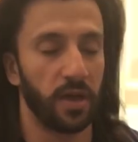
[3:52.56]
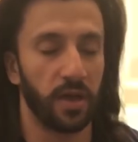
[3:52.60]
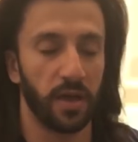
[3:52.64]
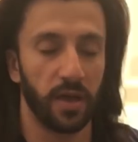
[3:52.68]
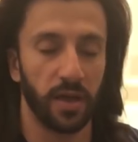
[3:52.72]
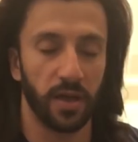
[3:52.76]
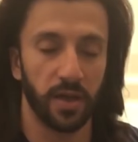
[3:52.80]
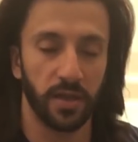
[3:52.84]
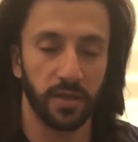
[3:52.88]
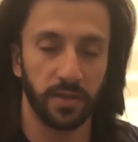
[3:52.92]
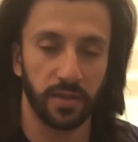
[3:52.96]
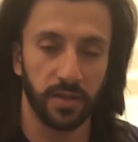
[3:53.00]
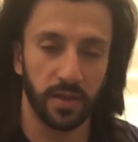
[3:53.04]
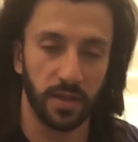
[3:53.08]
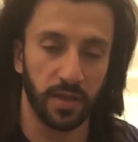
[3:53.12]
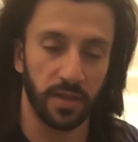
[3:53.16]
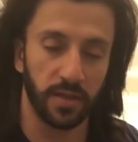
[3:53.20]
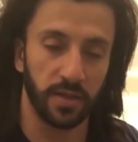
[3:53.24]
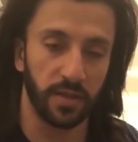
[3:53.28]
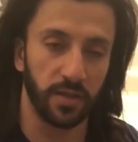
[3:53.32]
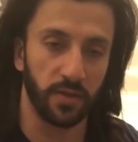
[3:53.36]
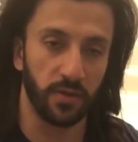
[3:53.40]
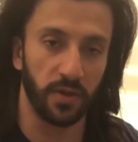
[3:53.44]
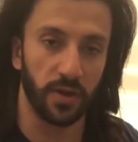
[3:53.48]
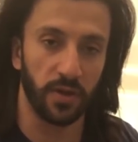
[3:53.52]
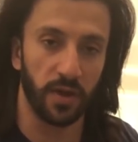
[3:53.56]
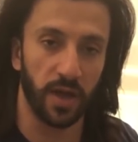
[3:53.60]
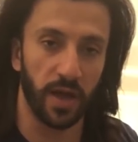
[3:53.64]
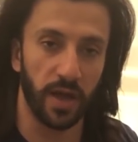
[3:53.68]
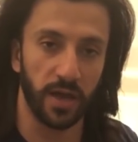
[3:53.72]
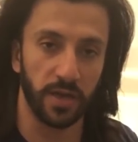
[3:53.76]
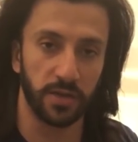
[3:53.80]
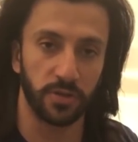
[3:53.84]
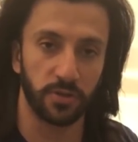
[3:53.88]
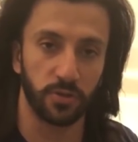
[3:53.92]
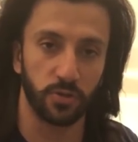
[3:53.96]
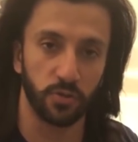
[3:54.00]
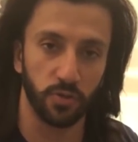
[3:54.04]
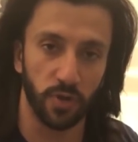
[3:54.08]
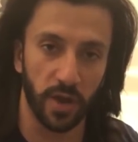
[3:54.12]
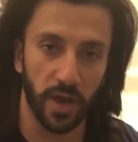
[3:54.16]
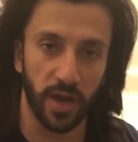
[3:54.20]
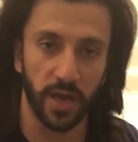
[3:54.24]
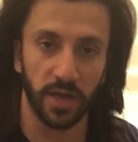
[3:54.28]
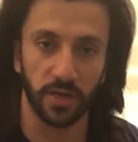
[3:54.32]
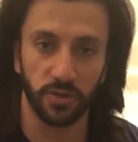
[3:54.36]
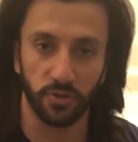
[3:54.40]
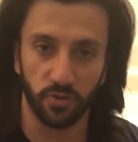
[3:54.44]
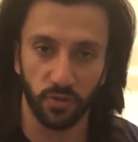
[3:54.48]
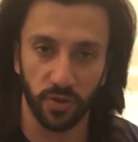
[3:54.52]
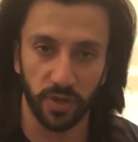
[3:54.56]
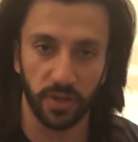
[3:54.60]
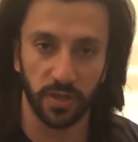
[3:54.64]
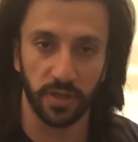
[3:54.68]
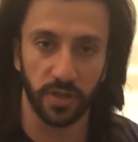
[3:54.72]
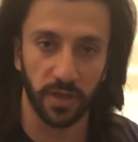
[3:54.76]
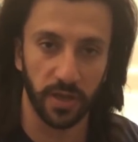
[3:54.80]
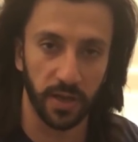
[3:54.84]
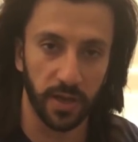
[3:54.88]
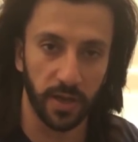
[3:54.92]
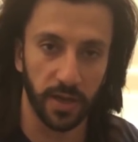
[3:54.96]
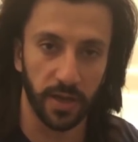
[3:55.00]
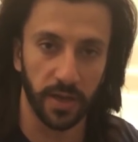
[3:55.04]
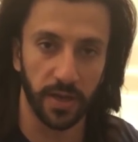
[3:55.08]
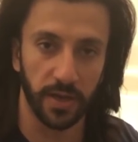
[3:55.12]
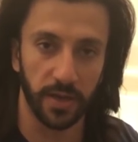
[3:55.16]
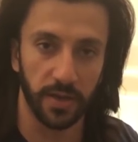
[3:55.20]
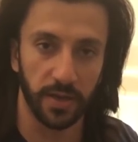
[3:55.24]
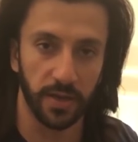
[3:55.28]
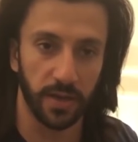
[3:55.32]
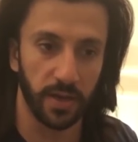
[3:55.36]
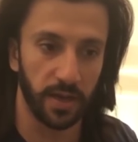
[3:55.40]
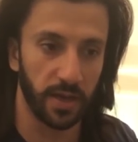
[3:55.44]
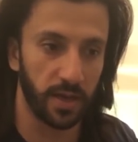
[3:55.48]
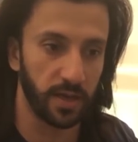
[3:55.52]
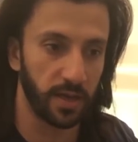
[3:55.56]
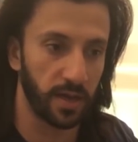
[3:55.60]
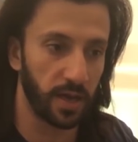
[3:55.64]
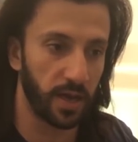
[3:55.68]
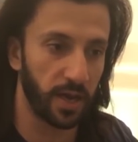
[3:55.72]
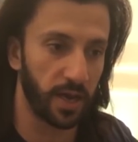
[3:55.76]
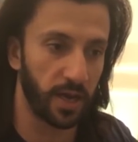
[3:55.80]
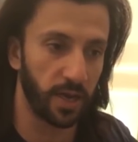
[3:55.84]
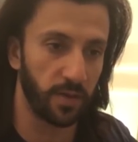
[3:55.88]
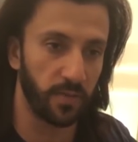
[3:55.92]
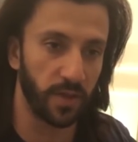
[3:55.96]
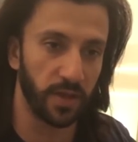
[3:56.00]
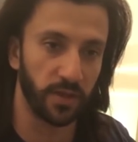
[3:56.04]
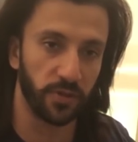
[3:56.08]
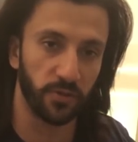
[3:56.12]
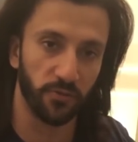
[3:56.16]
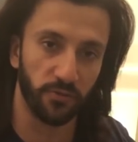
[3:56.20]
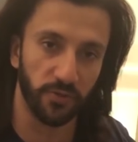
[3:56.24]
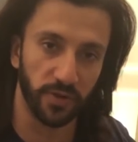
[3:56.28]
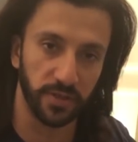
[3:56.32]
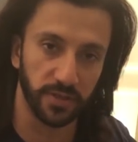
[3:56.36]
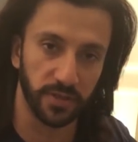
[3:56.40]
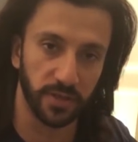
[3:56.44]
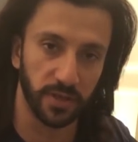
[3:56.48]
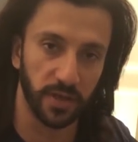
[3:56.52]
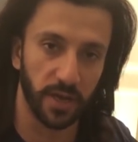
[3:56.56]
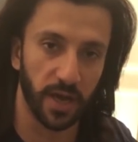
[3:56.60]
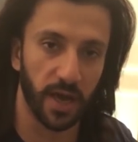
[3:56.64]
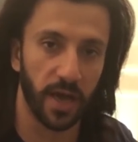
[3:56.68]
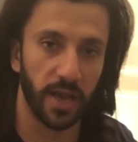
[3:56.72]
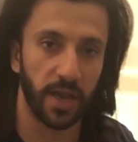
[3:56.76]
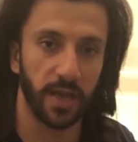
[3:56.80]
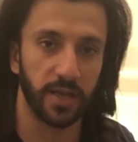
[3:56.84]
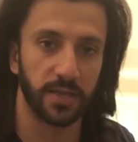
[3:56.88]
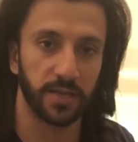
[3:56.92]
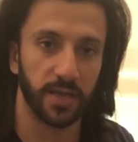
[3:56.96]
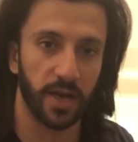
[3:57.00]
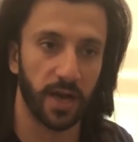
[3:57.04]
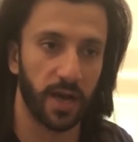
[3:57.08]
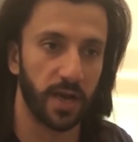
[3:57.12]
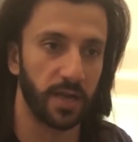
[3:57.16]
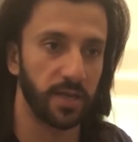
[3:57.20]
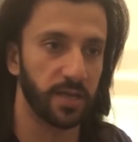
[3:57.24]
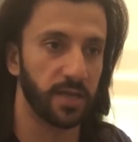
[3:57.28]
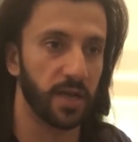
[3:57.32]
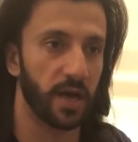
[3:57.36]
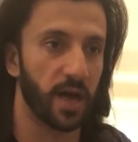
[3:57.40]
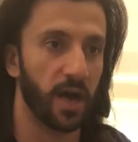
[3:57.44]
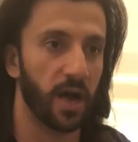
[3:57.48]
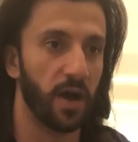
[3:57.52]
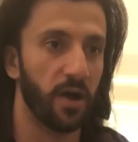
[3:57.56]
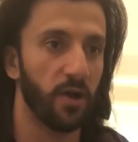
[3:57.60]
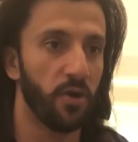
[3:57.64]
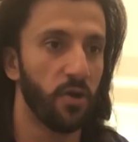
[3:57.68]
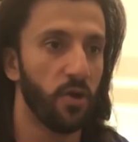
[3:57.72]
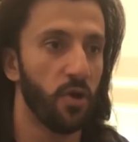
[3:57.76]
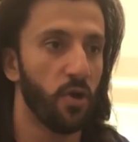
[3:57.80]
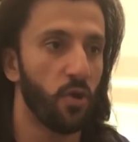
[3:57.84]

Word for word: uh, the hands to hands with uh, Allenamento Funzionale Italia,